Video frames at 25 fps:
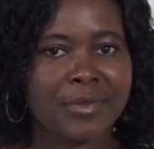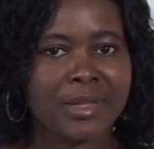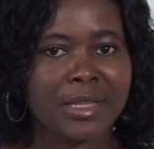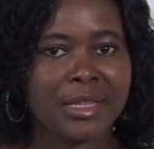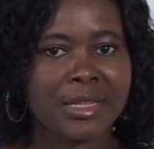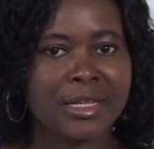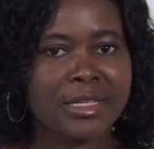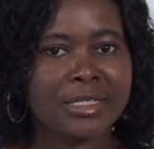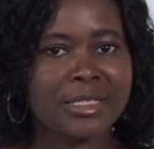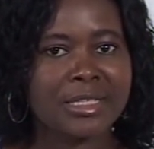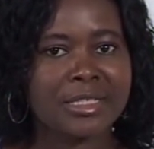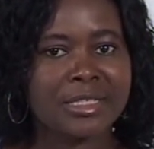
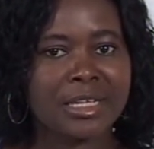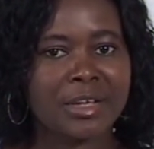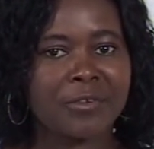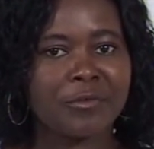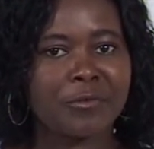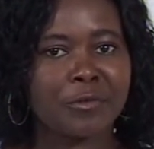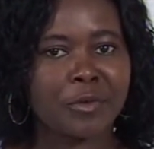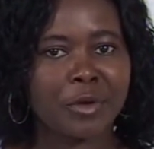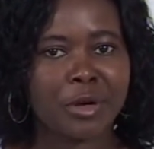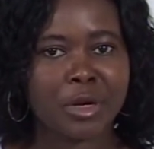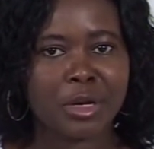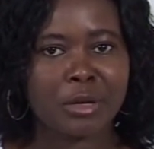This is a
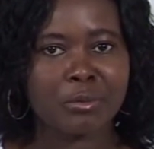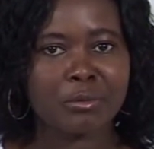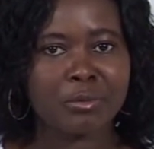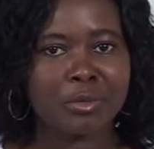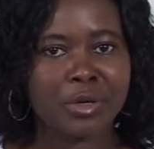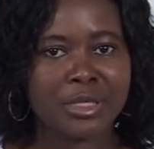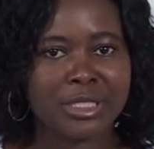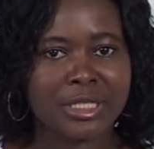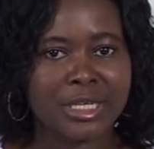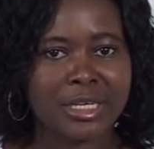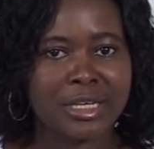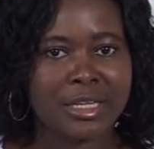very
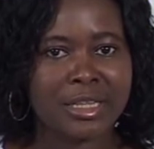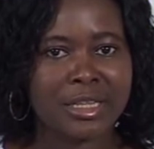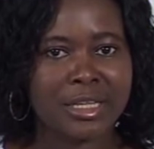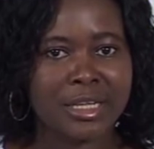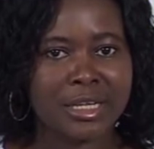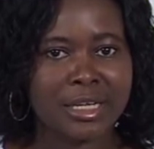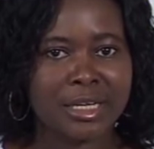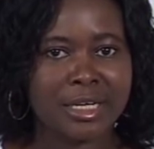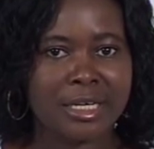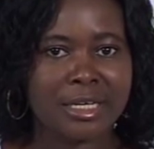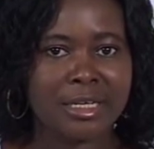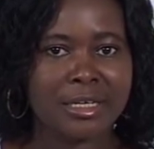important
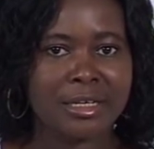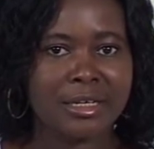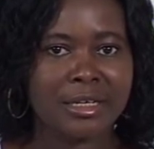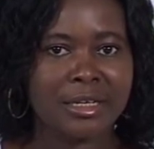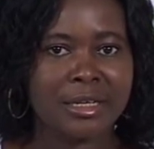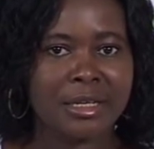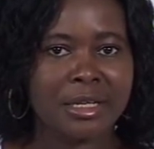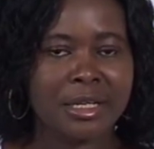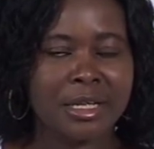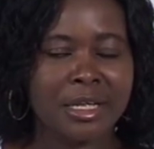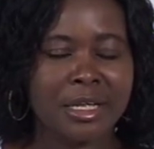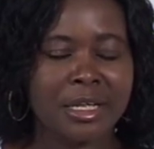thing.
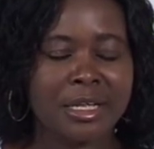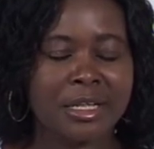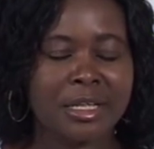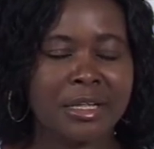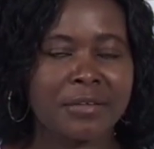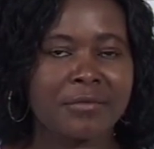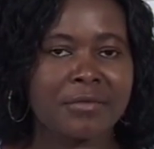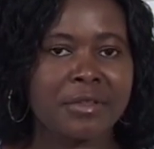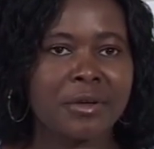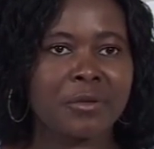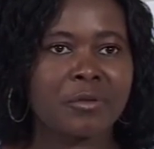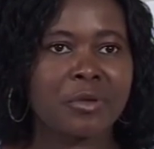
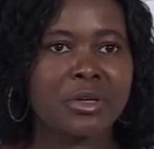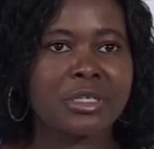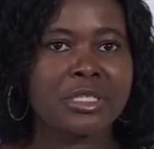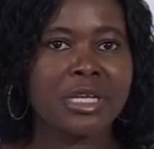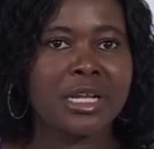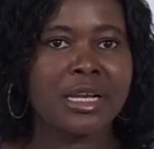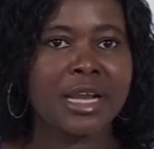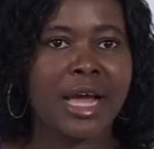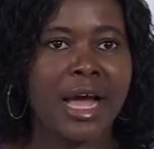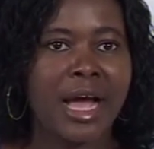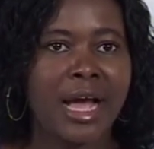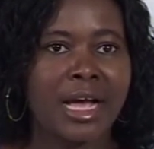If the
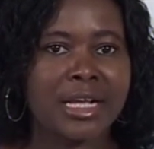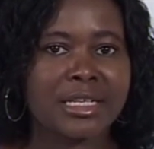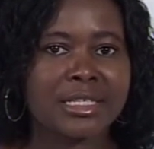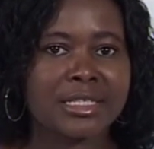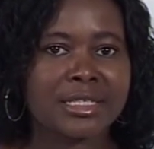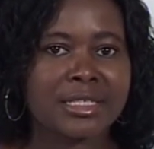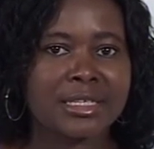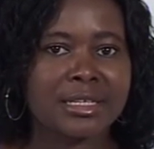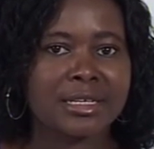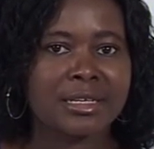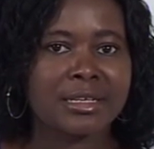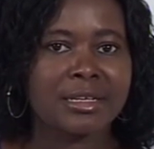question
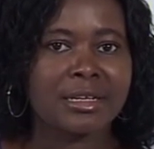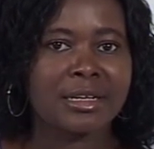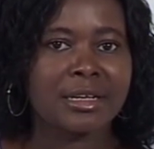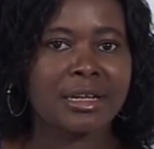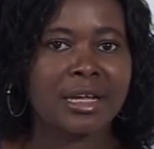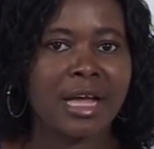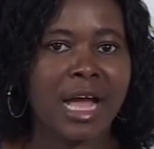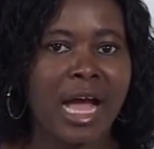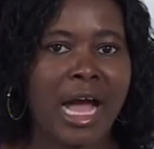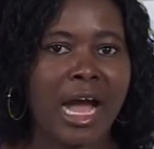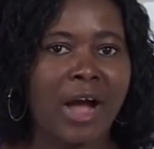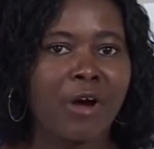asks
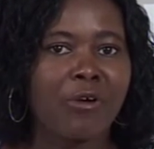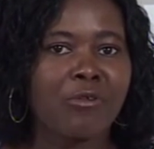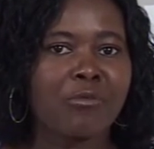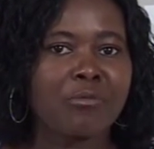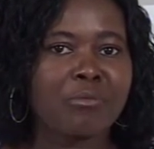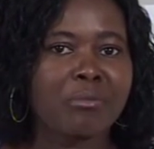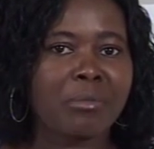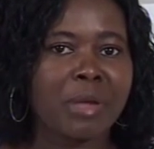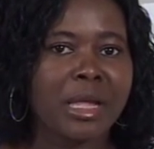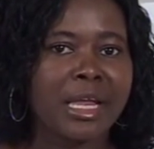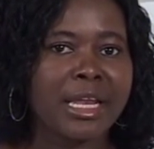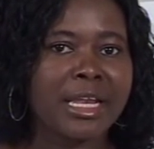how
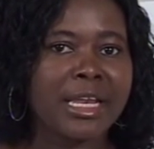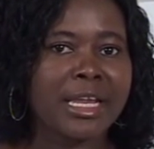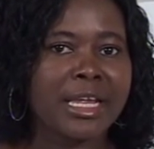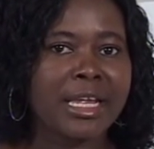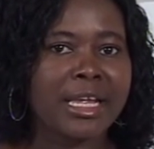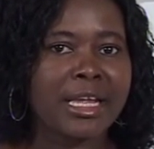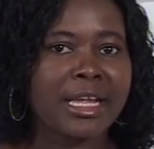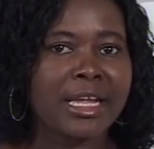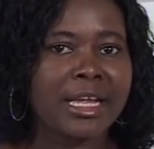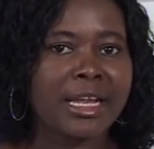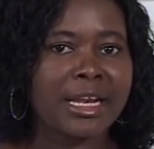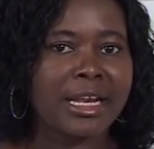
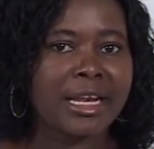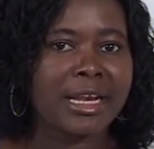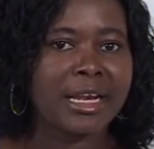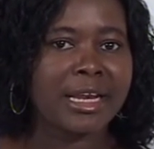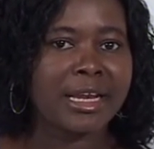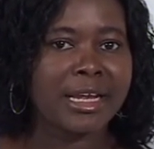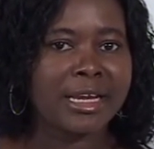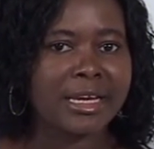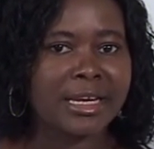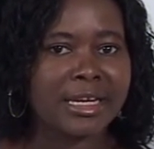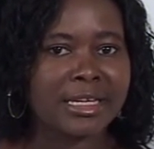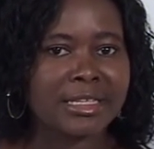many
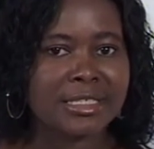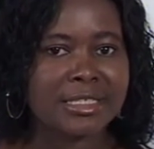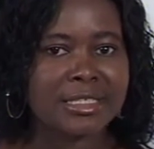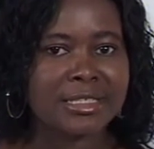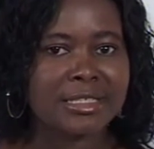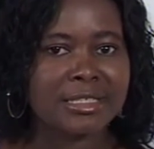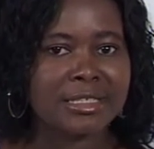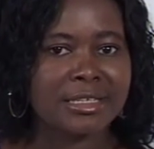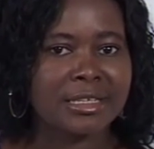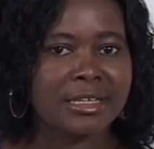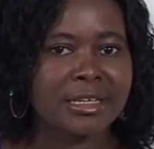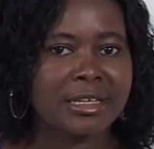
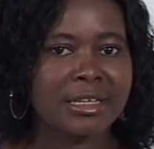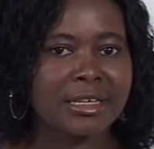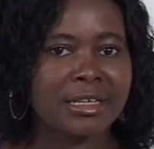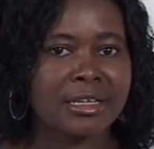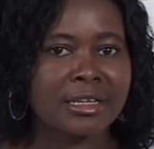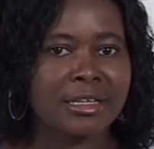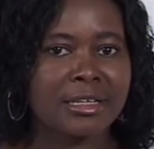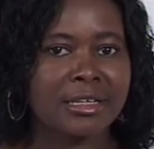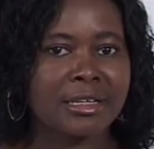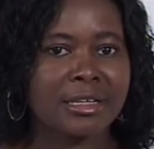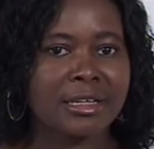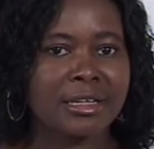learners,
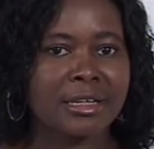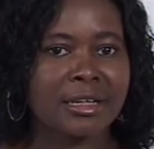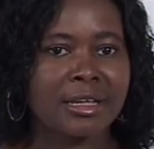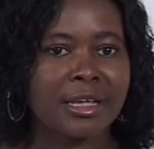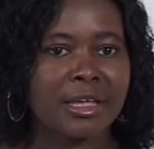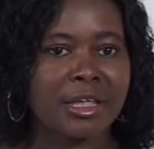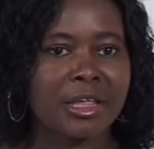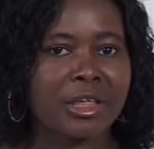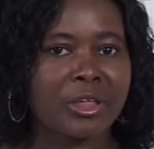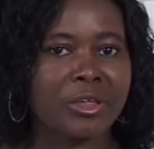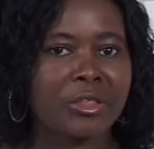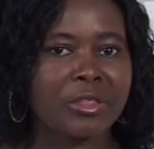
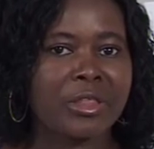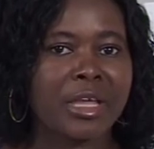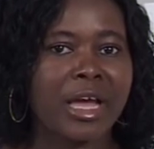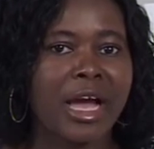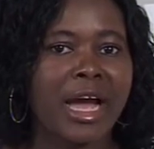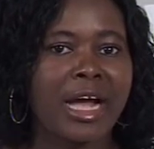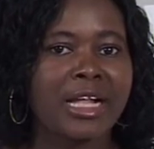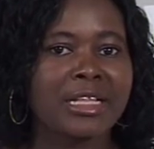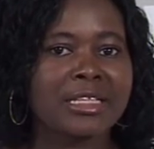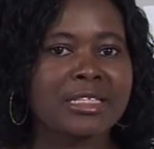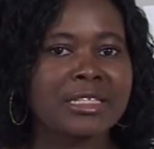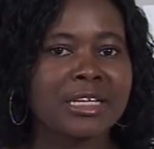
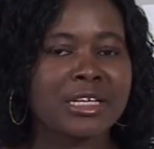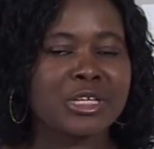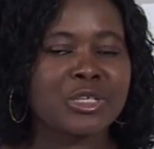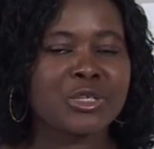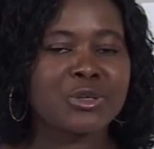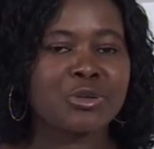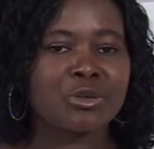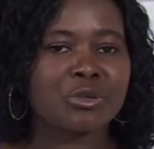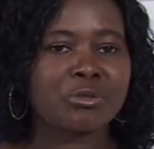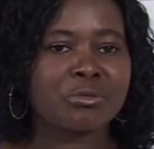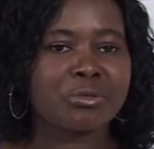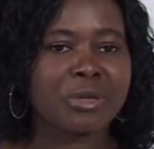the answer
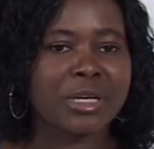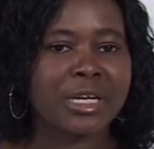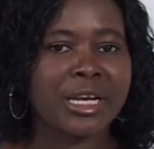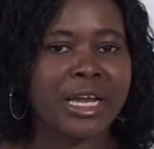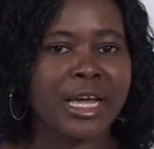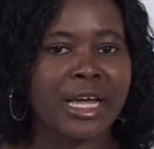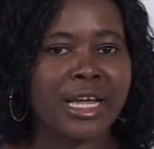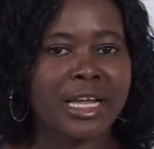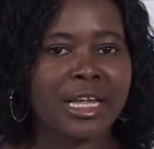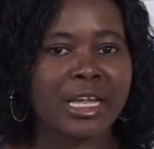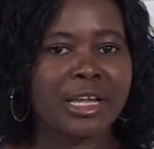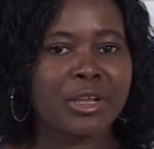should be
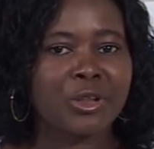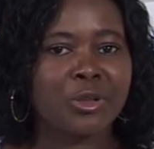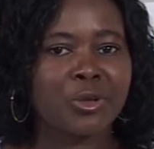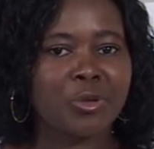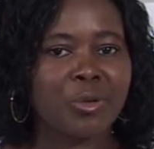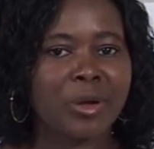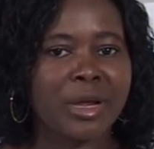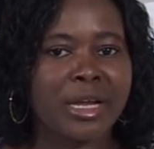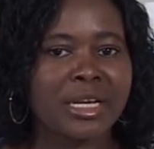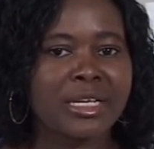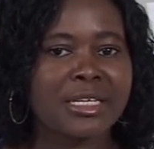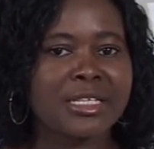like
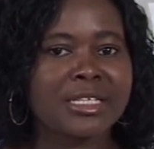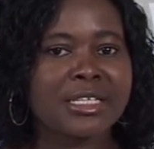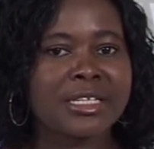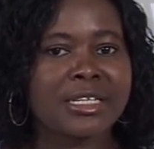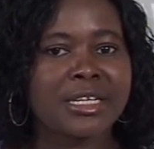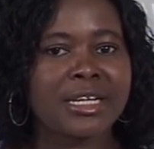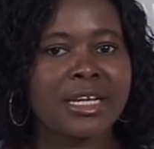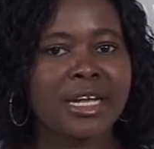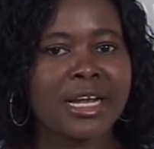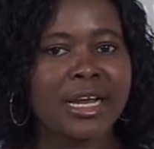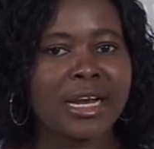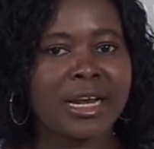
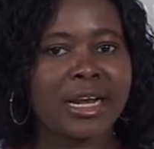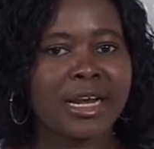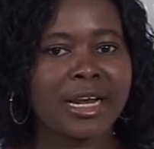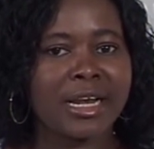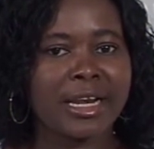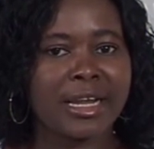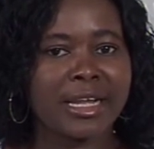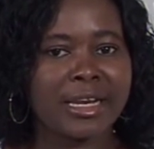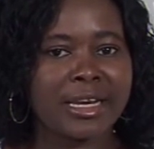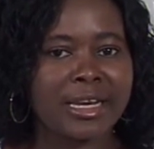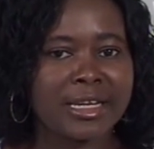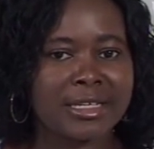20
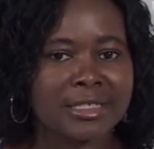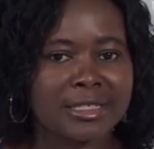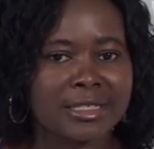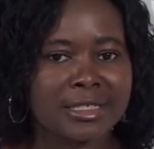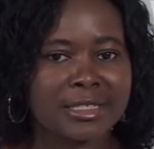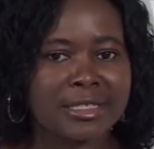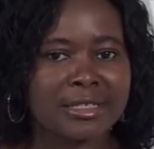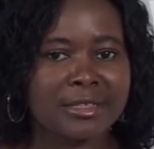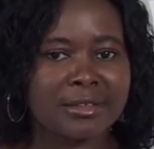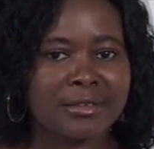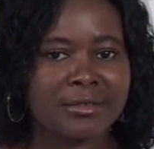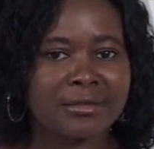
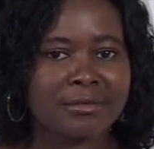learners.